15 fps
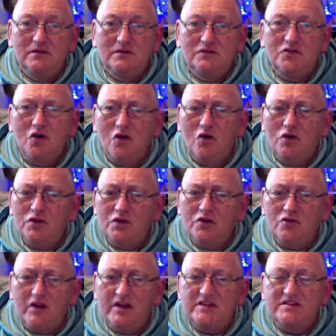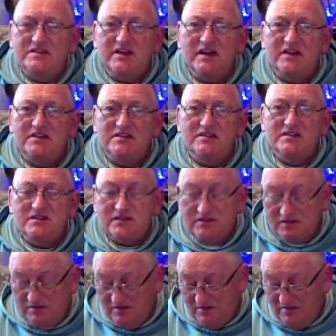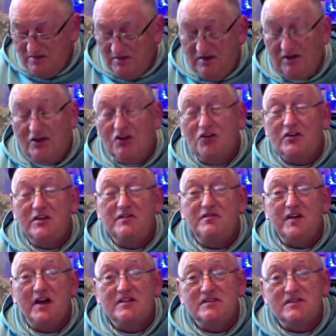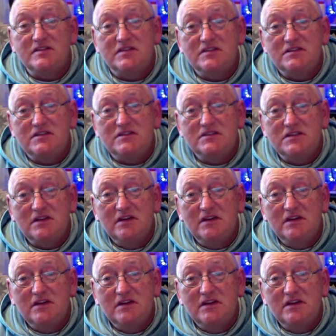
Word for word: to all the great saints, including Francis,